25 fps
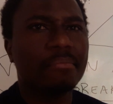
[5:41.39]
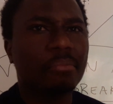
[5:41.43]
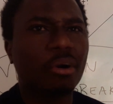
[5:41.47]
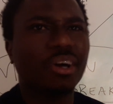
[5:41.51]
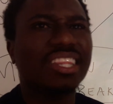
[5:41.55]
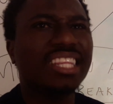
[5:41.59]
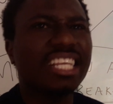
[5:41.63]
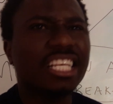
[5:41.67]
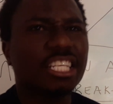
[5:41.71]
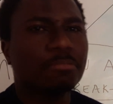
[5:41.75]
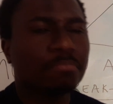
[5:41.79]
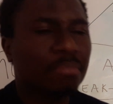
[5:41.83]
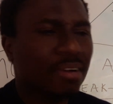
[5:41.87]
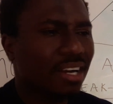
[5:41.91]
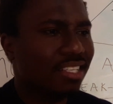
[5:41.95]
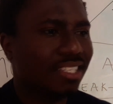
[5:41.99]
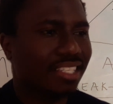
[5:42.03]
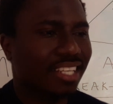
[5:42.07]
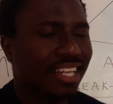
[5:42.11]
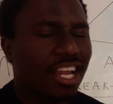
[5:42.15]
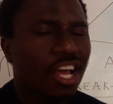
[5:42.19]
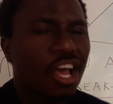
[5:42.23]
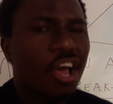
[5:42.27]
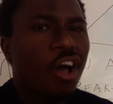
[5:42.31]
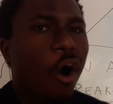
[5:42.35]
about this
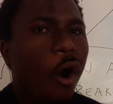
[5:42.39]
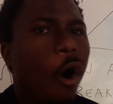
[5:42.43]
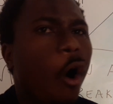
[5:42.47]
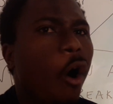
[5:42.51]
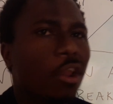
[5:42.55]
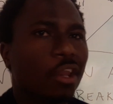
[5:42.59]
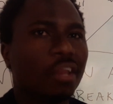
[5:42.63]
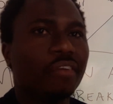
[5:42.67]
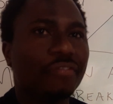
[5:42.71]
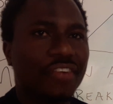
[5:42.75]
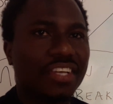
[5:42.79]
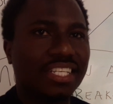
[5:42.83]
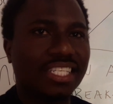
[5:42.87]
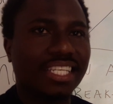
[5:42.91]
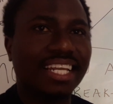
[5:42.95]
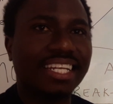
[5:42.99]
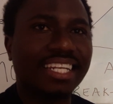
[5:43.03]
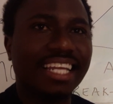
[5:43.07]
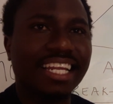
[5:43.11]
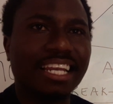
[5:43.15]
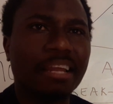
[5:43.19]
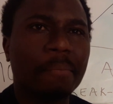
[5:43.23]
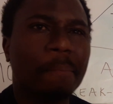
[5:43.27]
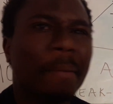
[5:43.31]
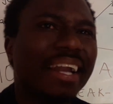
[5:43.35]
person all of a
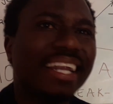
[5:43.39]
sudden?